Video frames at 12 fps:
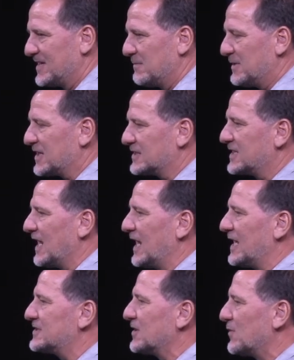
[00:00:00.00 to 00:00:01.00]
Because
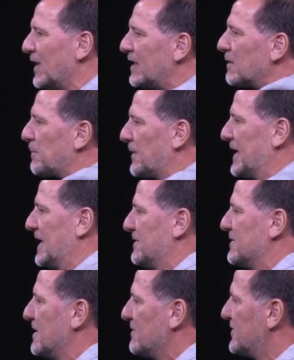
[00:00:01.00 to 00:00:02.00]
God has a greater
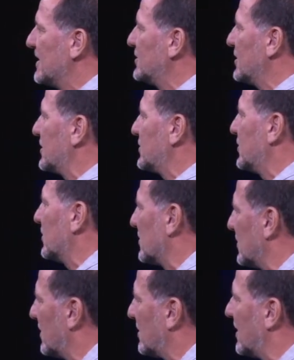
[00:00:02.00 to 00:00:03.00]
plan than just your
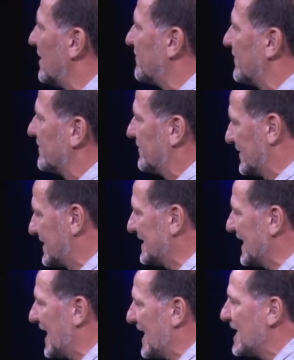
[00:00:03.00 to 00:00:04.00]
little comfort for
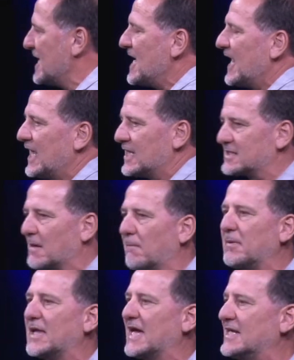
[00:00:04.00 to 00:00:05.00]
today. He has a
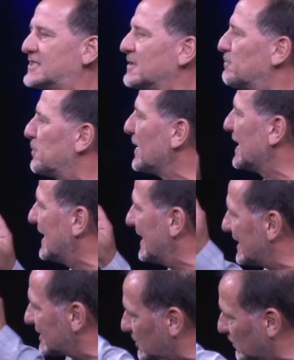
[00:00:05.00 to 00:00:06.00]
plan to bring
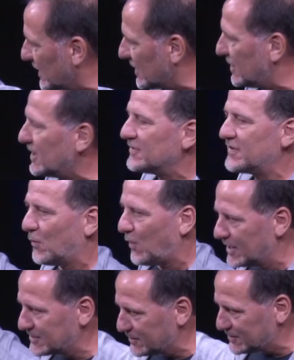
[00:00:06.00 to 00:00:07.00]
Israel, the
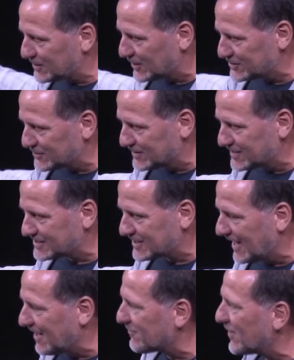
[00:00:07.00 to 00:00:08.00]
ones who sold you into
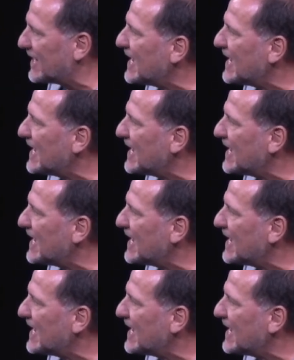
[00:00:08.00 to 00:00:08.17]
slavery,